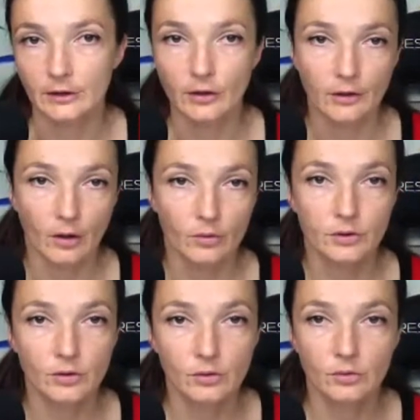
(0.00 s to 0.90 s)
Do
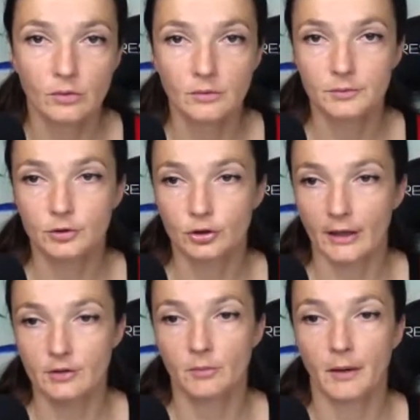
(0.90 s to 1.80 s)
you try
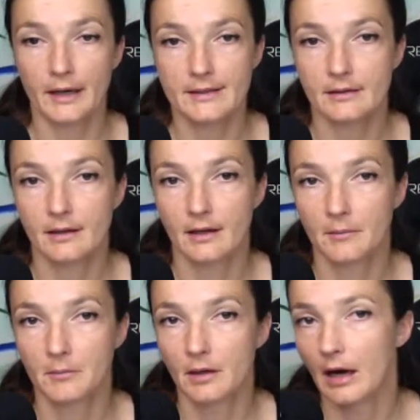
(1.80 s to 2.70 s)
to buy
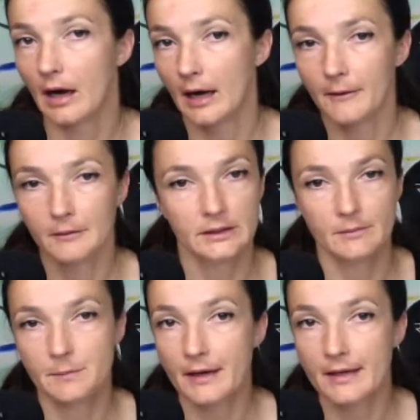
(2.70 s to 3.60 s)
some
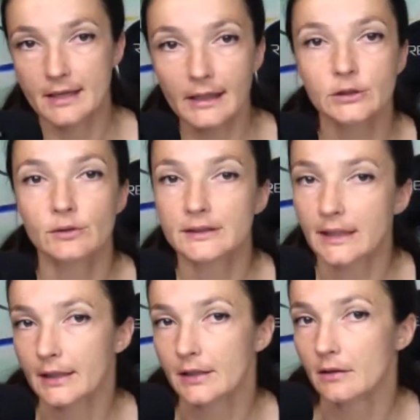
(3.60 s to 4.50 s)
SpaceX on
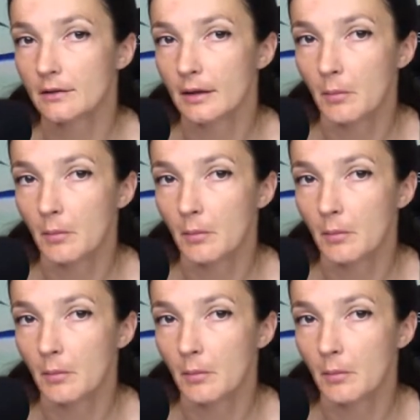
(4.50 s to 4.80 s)
secondary